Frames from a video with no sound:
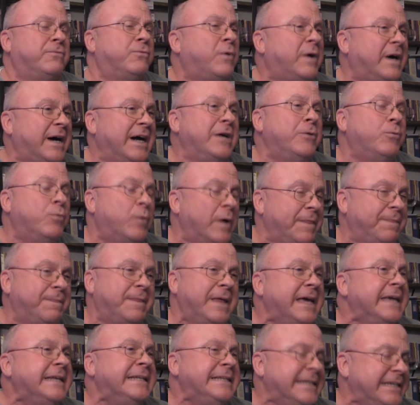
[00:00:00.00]
why what
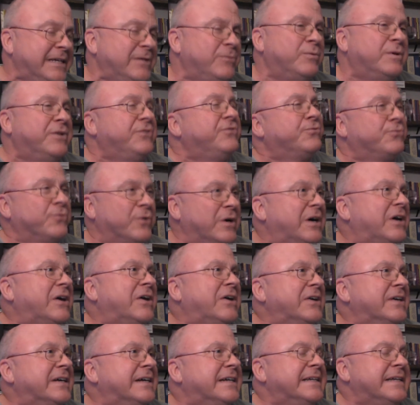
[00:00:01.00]
they did was
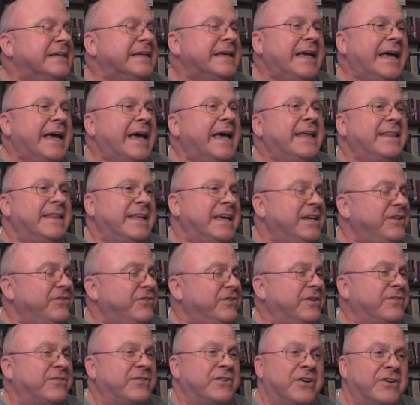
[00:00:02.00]
wrong, and they
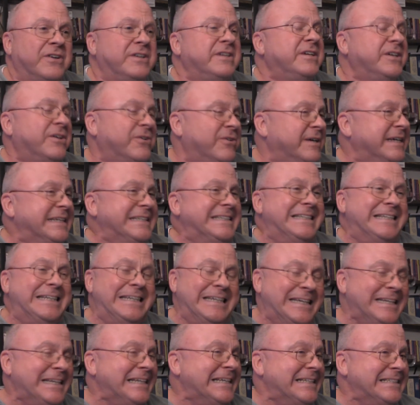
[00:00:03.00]
just aren't going to
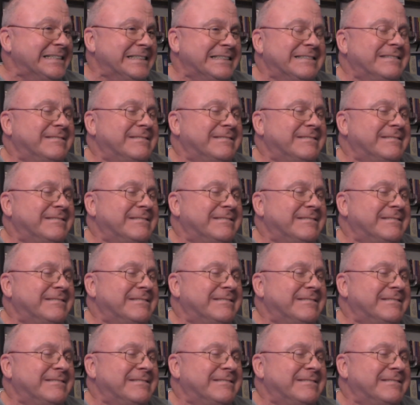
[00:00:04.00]
get it.